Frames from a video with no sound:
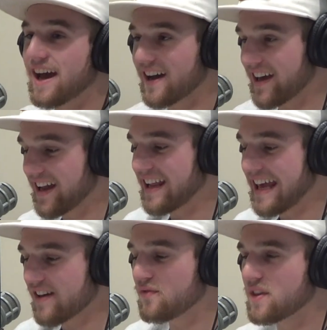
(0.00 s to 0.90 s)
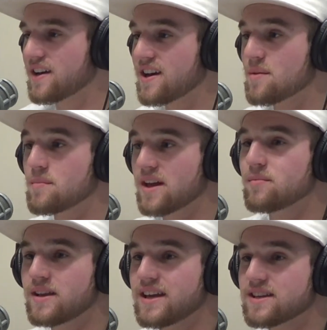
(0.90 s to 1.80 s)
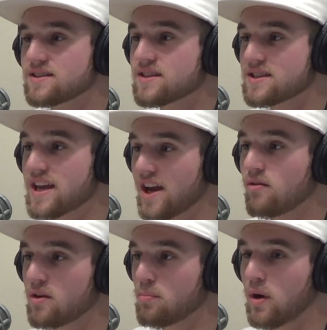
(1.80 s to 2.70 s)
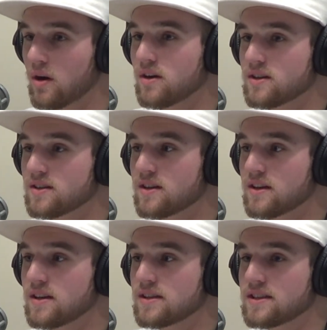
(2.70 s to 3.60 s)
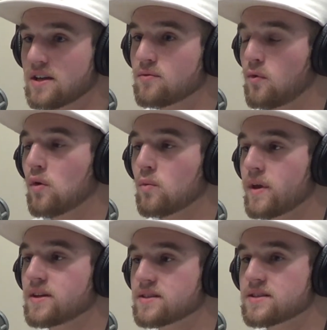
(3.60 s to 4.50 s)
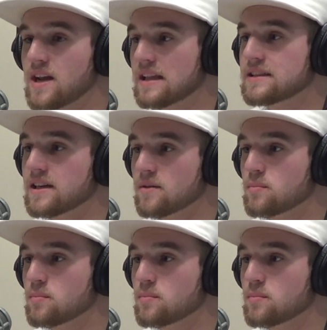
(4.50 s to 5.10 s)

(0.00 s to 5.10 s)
again, if the commitment is the sacred part, then 4 weeks is nothing.